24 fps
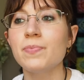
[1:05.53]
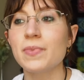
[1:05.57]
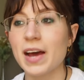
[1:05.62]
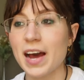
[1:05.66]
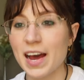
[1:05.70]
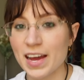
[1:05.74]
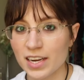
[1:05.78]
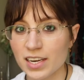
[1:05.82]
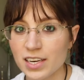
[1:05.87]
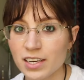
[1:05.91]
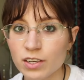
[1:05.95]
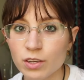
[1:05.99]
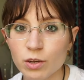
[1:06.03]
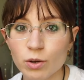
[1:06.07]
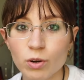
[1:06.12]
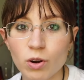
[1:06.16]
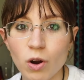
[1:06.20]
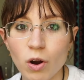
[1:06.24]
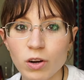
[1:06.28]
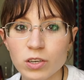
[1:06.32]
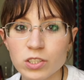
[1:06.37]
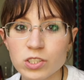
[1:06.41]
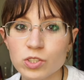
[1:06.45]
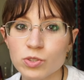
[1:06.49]
I didn't go to
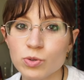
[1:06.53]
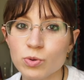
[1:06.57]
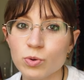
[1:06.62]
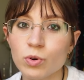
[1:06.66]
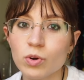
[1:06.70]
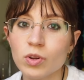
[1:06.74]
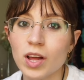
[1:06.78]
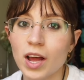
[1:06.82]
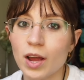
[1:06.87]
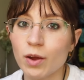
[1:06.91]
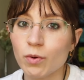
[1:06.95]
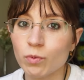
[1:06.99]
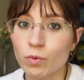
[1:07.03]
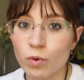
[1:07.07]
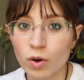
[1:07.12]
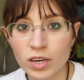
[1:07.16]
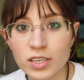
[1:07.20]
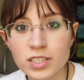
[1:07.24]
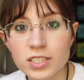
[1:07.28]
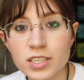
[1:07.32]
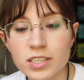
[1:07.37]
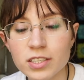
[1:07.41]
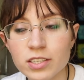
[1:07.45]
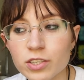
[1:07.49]
art school. I
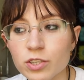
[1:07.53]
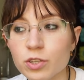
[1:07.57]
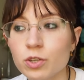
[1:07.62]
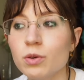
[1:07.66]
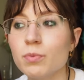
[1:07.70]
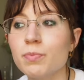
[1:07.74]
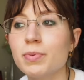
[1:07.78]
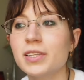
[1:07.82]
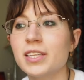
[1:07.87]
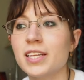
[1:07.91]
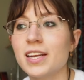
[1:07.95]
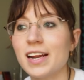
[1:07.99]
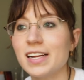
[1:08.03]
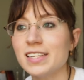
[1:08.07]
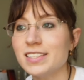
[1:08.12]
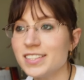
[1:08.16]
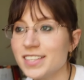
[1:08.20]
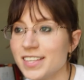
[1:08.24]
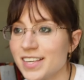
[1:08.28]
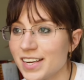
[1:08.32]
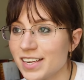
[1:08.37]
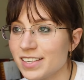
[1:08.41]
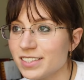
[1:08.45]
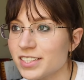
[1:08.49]
wanted to, but then I
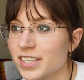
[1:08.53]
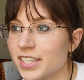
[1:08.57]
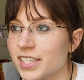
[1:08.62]
didn't.